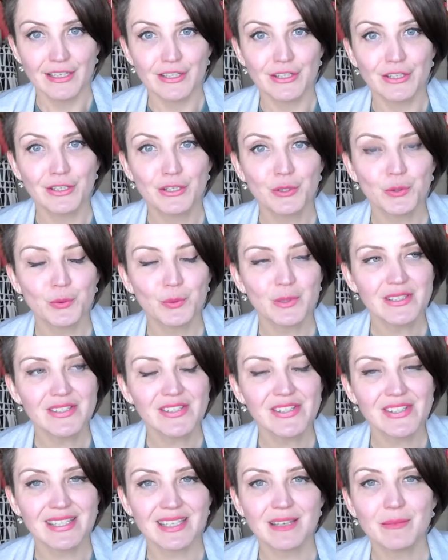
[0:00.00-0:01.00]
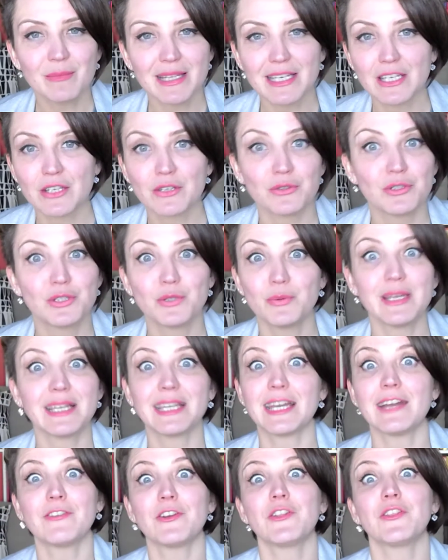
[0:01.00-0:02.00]
You will seem like you're
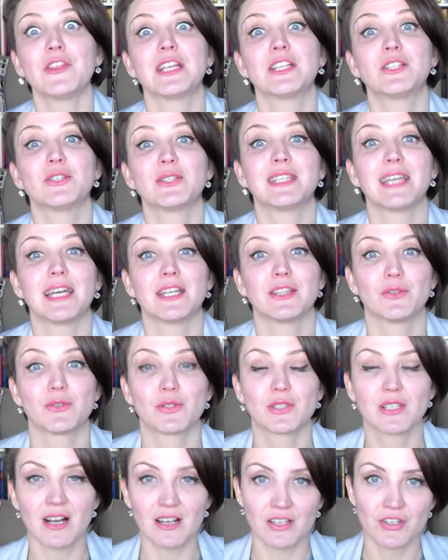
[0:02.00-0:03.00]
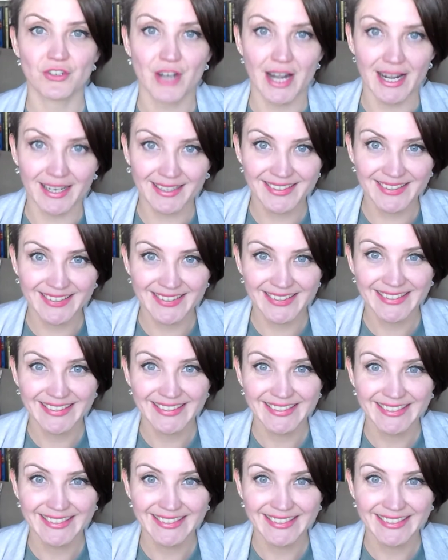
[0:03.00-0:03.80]
doing everything to get those contracts.